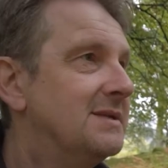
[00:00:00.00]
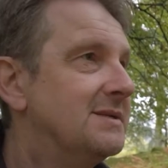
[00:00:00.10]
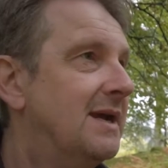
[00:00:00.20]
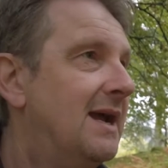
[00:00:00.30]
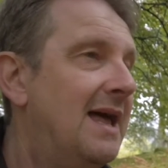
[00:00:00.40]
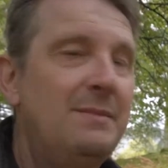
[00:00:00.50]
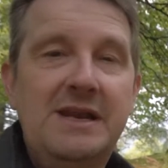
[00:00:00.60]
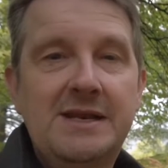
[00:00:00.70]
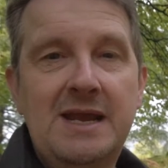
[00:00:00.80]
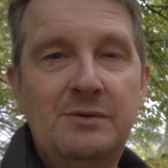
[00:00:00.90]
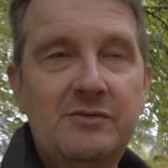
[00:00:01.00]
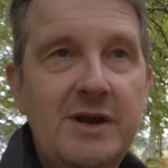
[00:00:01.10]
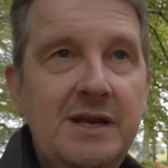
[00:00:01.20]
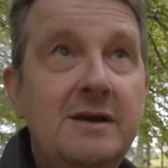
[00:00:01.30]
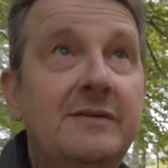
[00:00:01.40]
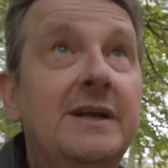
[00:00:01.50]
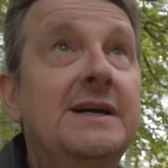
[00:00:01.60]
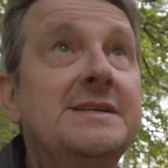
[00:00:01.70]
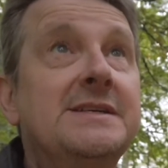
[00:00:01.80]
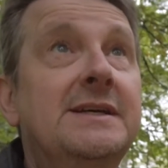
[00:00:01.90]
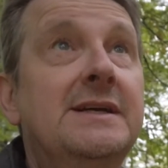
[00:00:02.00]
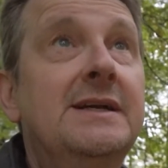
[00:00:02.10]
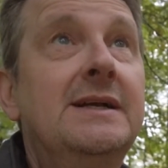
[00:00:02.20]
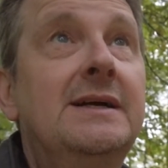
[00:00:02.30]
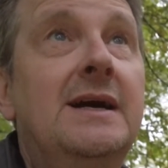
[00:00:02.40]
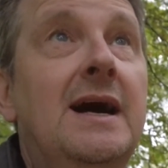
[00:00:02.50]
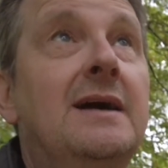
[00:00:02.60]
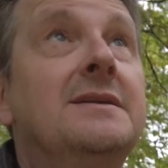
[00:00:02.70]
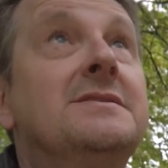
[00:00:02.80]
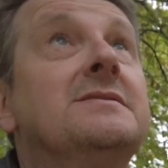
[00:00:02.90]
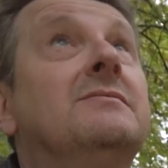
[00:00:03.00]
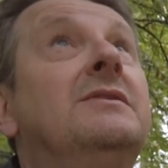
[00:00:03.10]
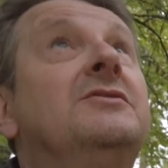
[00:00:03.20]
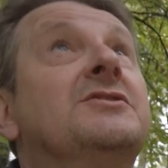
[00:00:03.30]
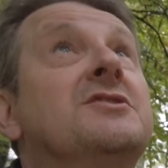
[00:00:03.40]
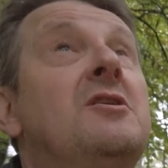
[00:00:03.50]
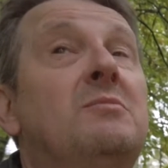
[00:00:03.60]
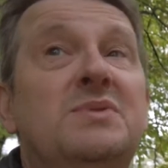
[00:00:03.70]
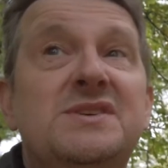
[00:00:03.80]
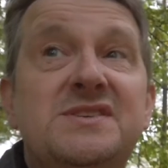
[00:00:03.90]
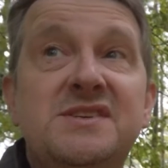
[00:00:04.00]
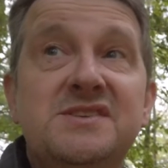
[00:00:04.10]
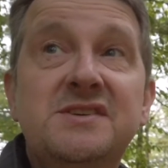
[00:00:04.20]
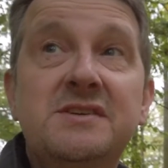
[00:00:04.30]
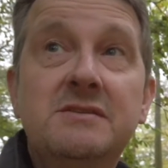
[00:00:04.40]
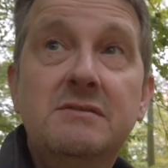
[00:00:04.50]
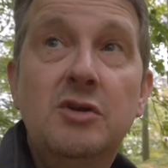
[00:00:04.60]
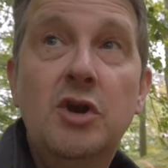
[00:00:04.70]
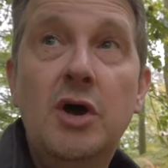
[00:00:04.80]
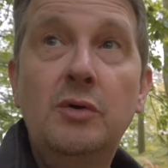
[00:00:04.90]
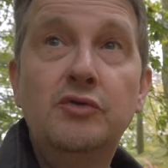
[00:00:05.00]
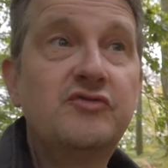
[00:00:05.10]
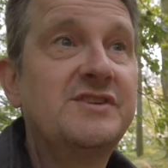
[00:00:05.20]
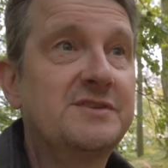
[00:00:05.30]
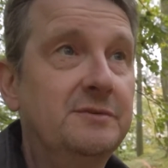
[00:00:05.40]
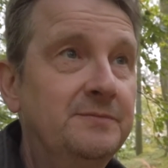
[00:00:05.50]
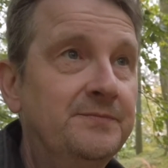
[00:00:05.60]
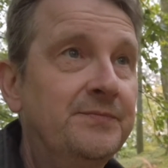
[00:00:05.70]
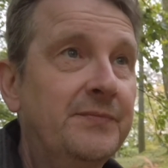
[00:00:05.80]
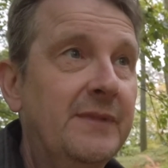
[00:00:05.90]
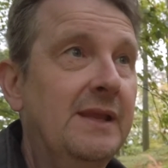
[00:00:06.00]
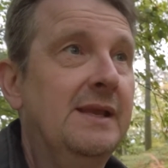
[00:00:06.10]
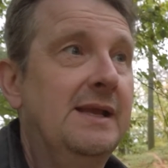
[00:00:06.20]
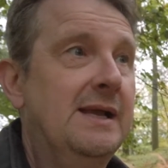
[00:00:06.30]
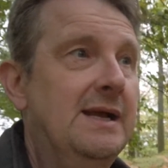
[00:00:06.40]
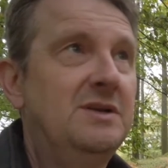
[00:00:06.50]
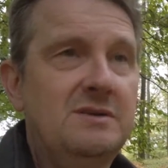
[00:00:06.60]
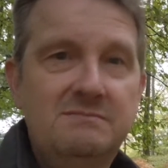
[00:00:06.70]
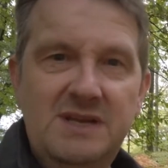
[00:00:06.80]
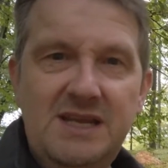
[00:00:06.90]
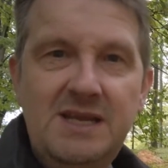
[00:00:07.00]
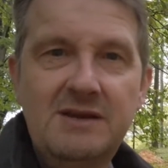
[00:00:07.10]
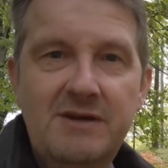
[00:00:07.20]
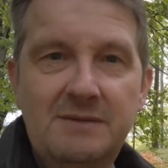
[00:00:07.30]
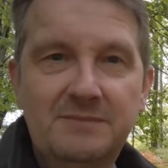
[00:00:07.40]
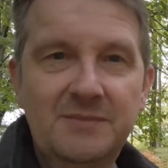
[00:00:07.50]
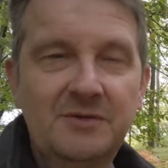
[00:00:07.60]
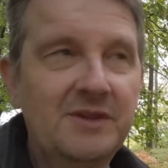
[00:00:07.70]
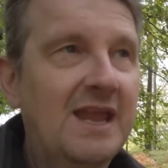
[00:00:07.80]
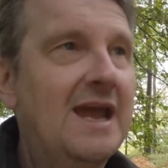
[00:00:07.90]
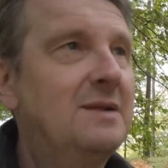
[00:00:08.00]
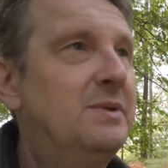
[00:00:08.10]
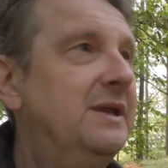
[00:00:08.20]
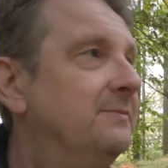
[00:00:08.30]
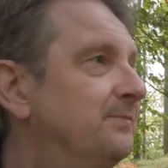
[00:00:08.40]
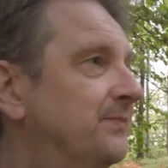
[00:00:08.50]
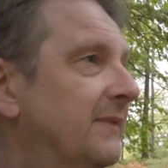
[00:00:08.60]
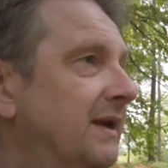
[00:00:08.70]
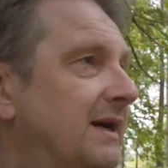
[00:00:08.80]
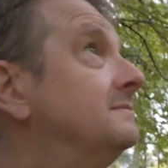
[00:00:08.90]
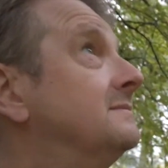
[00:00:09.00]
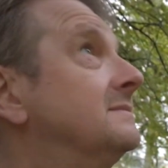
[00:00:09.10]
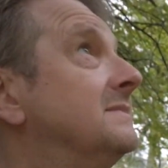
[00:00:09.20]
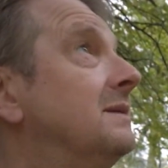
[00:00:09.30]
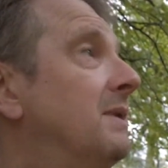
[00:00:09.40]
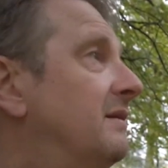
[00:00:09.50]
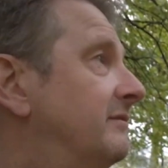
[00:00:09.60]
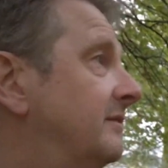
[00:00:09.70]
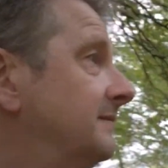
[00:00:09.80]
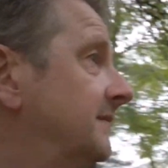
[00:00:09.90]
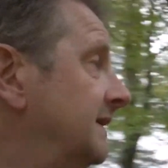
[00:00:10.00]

It's hammering it down with rain overnight and we've just got persistent low drizzle. You can hear it on the canopy above.